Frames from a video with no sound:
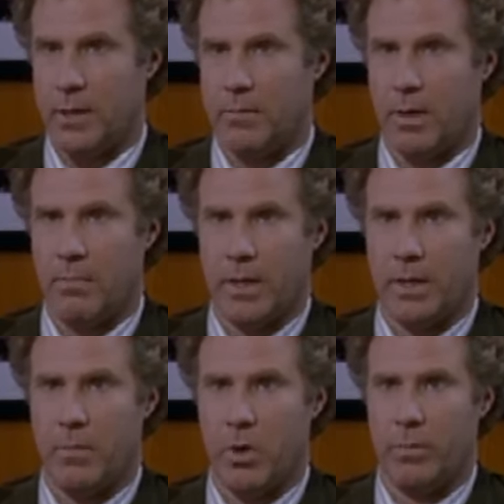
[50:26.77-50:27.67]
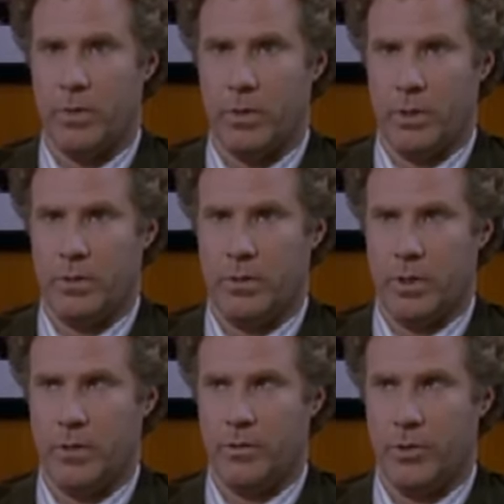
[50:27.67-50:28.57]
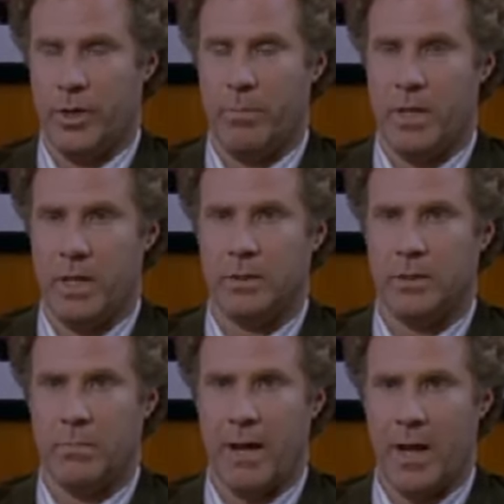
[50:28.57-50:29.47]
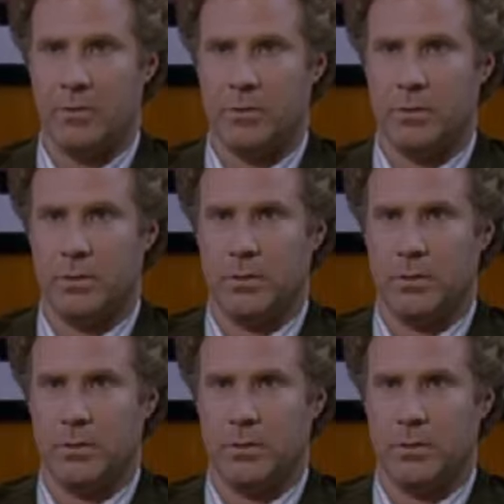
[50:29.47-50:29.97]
I might come home and you're gonna be inside my house?